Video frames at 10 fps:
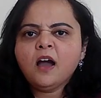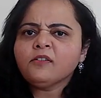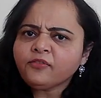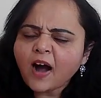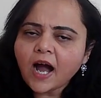
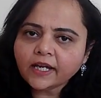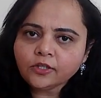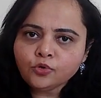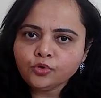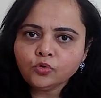Why
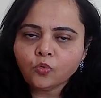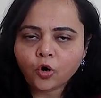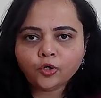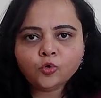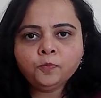do you
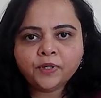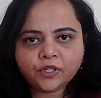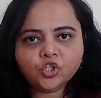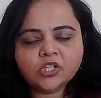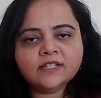want to
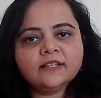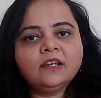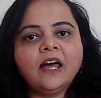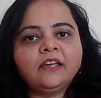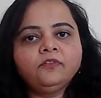purchase a
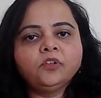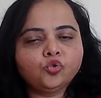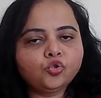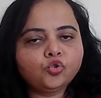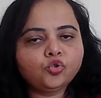life
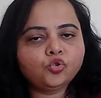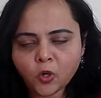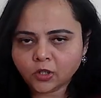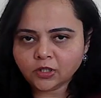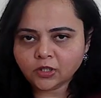insurance
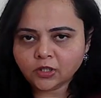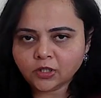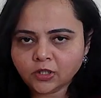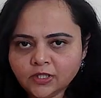policies?